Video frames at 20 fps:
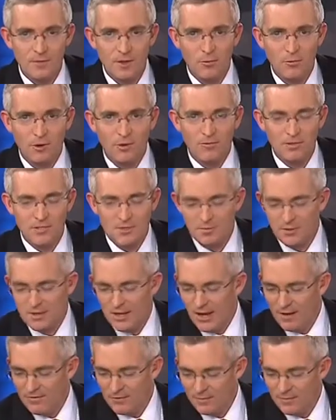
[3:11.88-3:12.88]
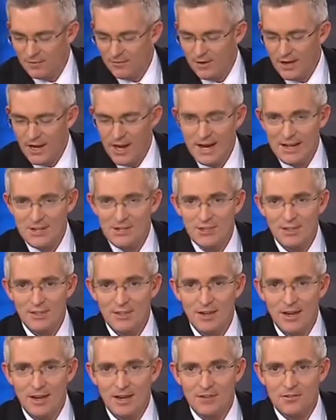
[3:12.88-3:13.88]
Well, for some government reaction
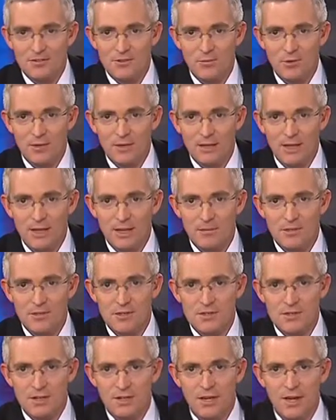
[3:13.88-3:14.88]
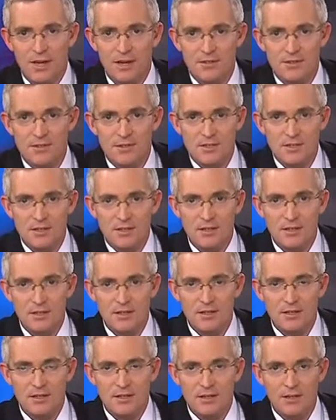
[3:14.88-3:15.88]
now to what Labor's announced,
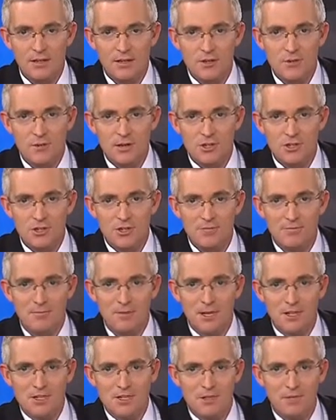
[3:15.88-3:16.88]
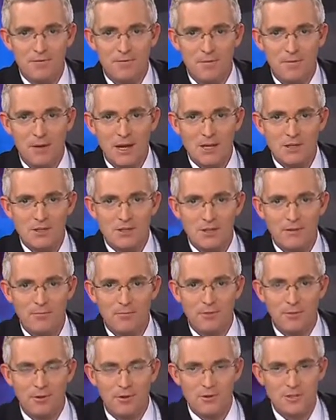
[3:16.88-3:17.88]
the newish Minister for Major
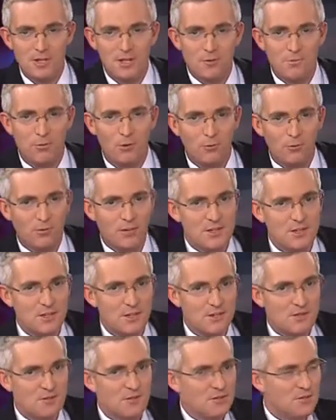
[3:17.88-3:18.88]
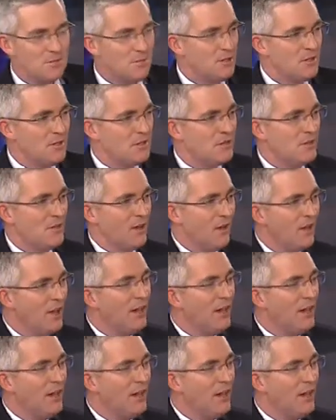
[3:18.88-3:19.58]
Projects, Paul Fletcher, joins me in the studio.